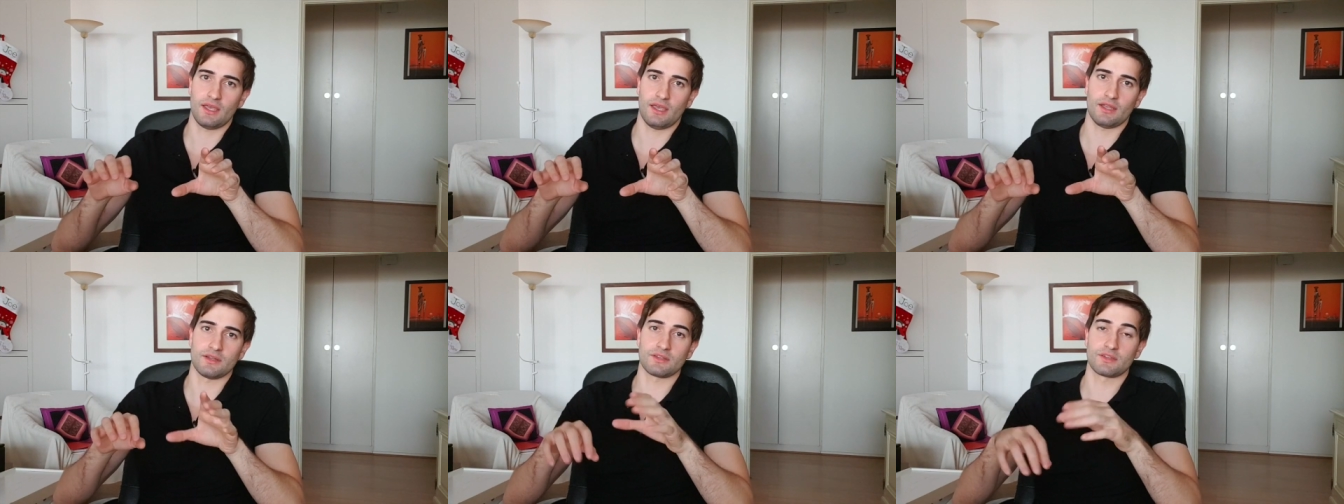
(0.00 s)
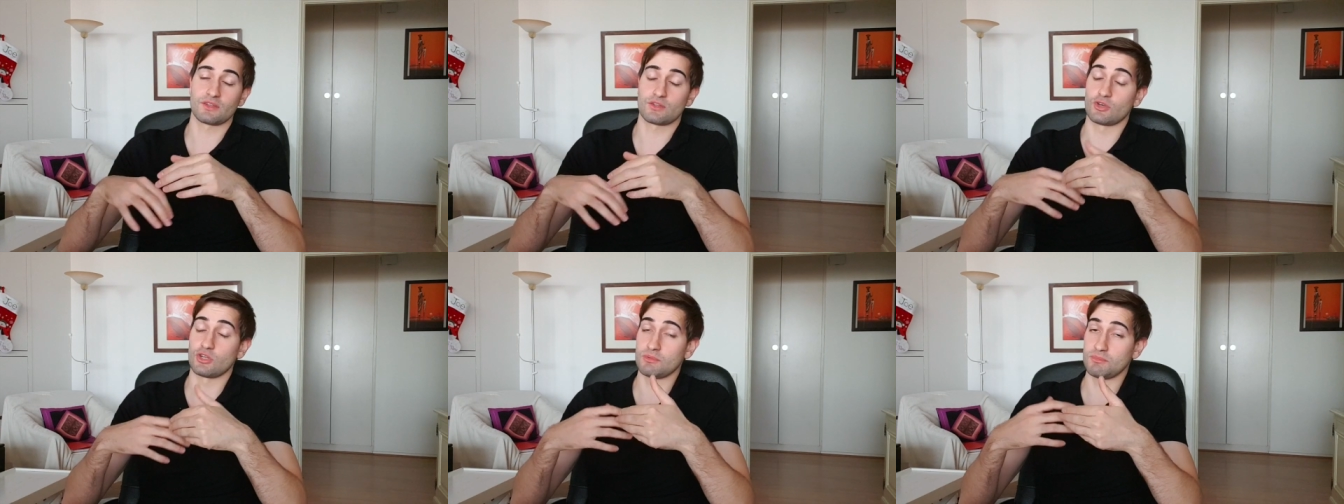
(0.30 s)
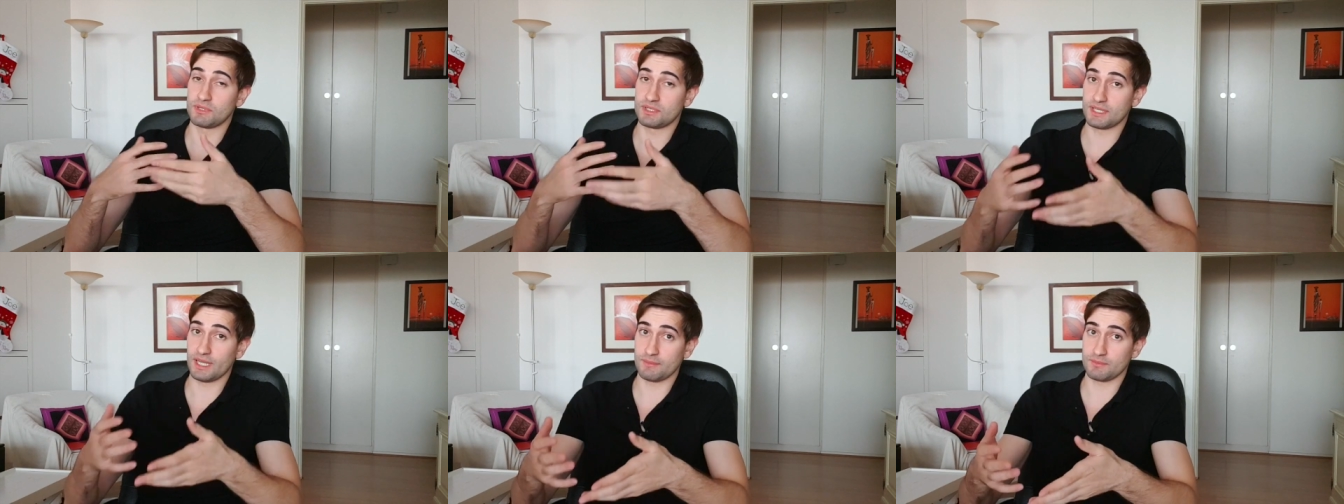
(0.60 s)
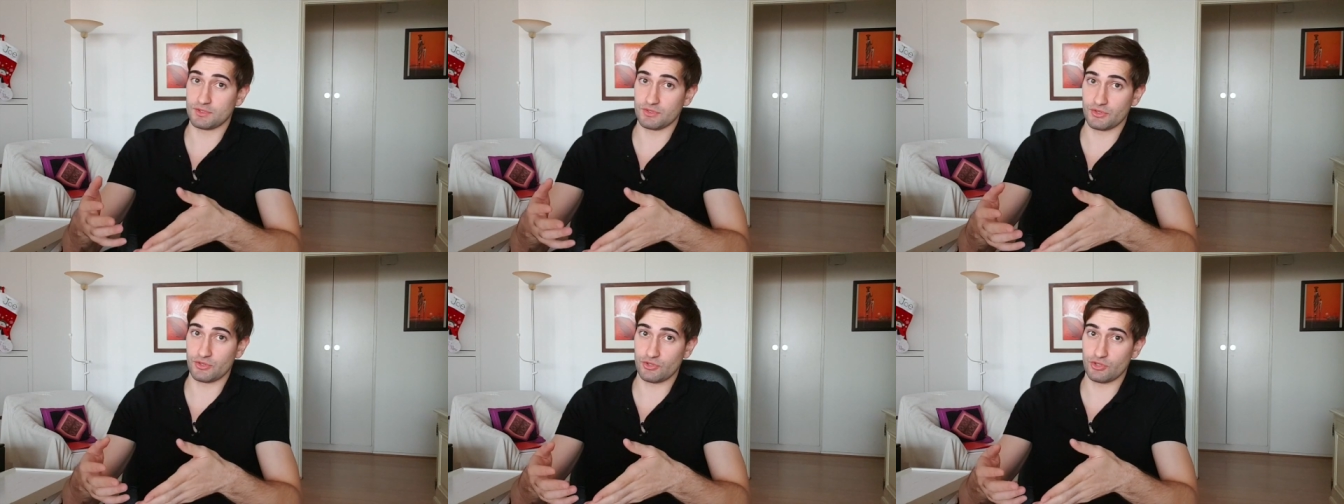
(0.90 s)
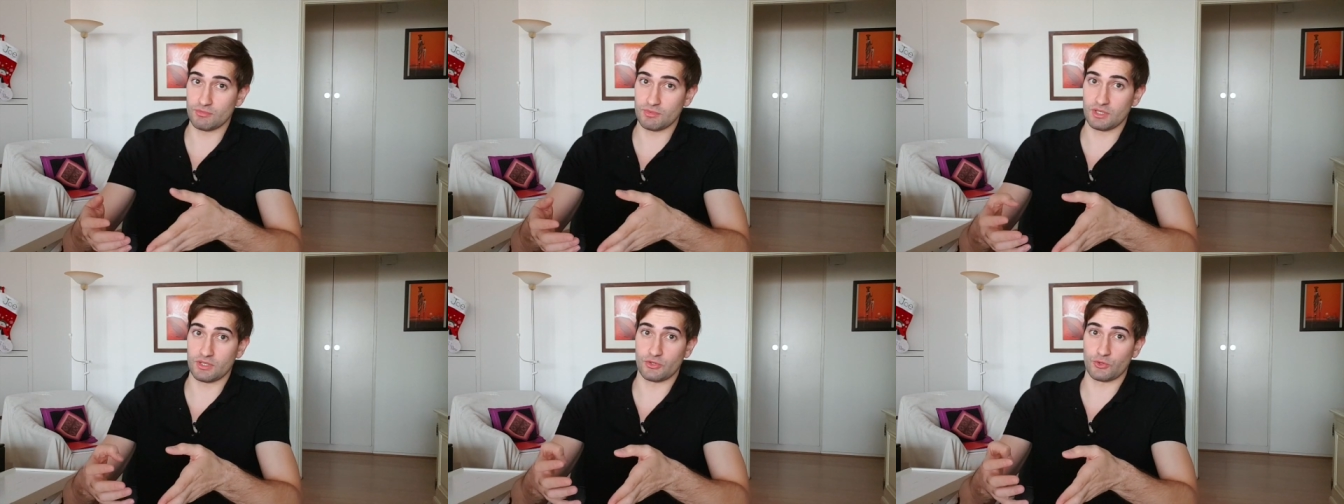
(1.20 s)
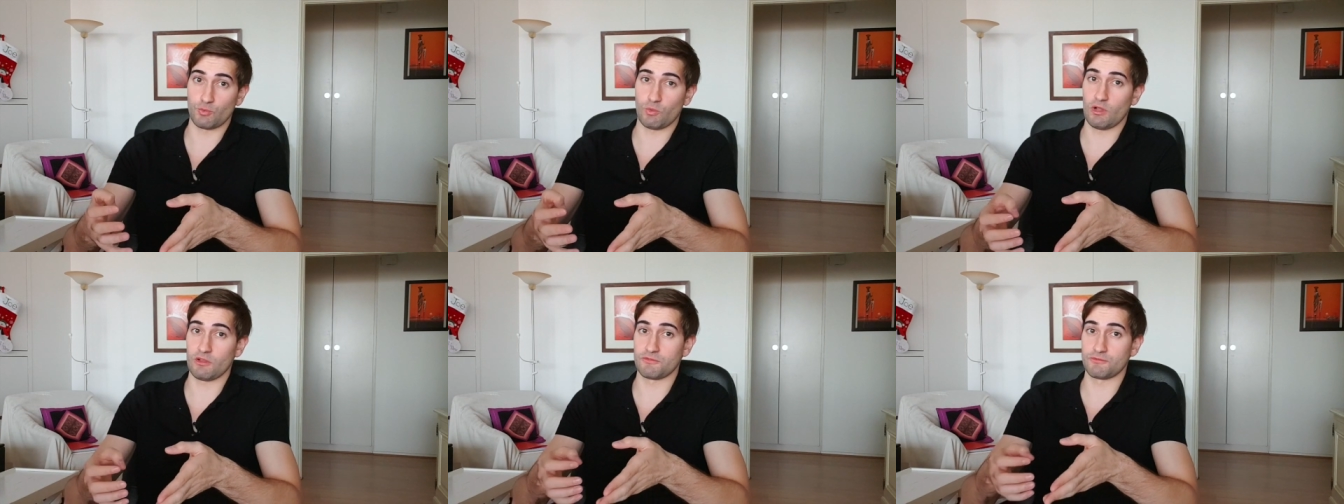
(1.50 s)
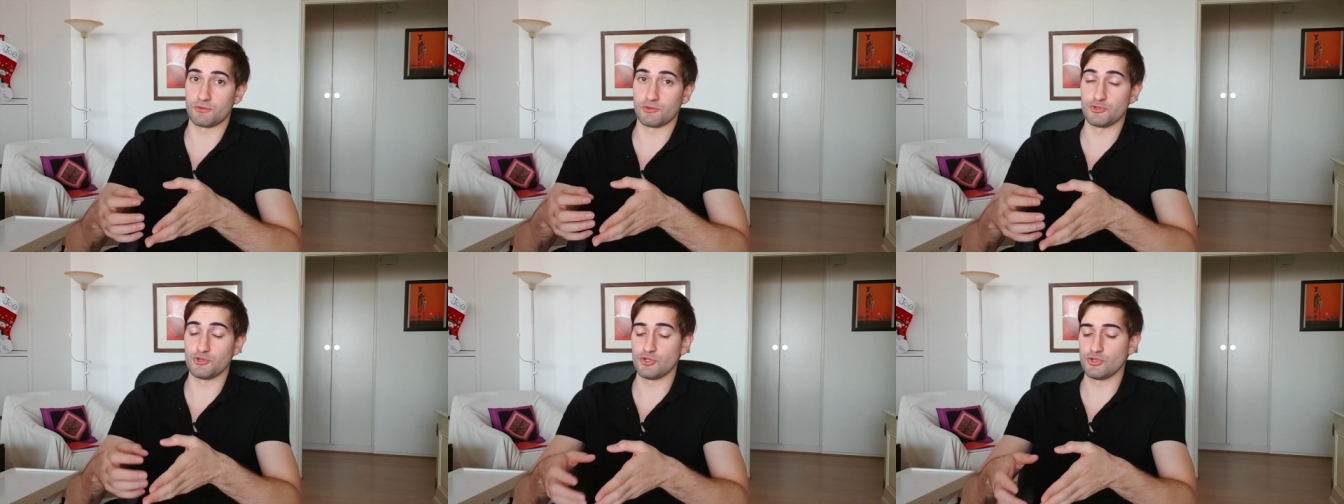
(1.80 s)
And it's going to be time consuming as well
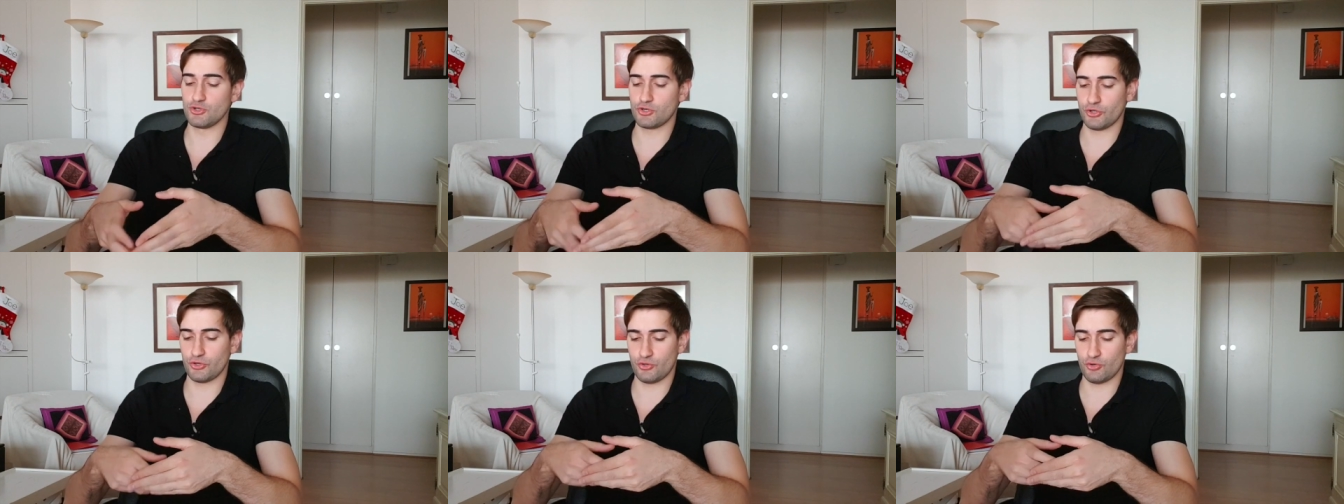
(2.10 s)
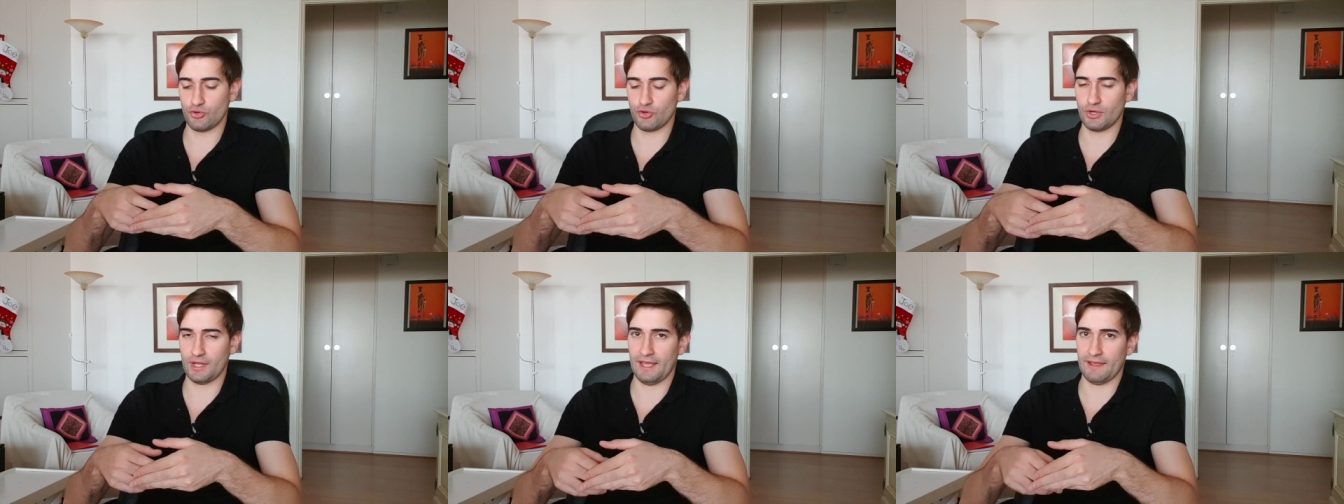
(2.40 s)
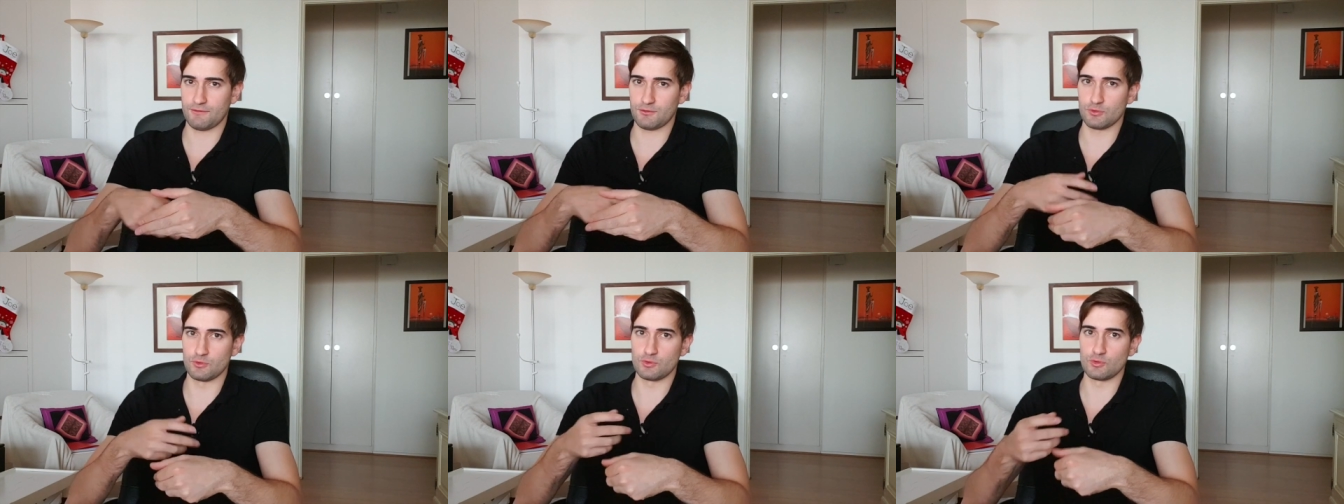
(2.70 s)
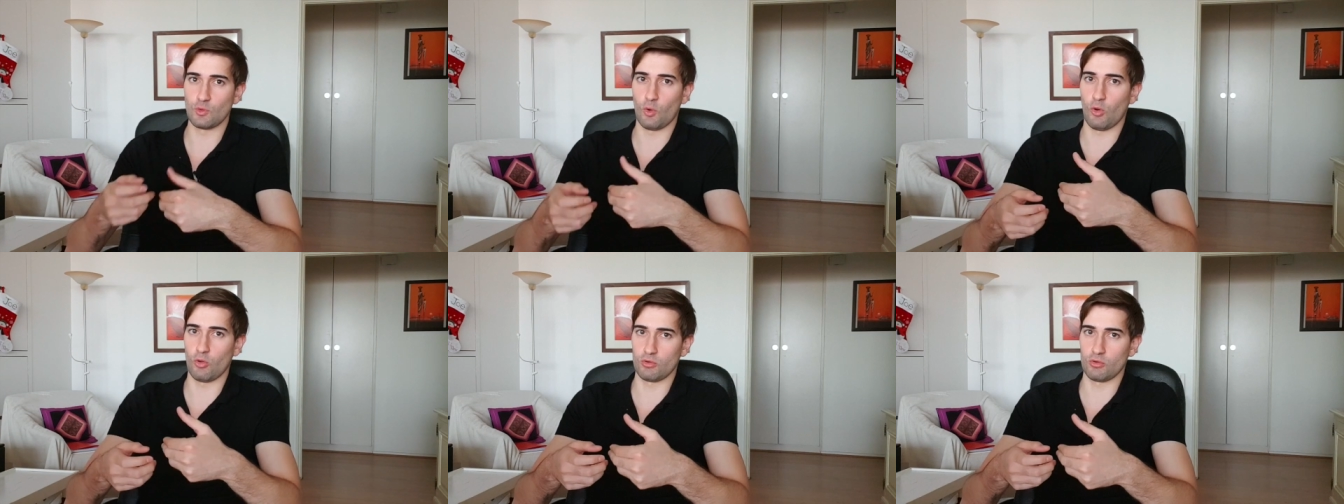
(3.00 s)
for you because you're going to have to do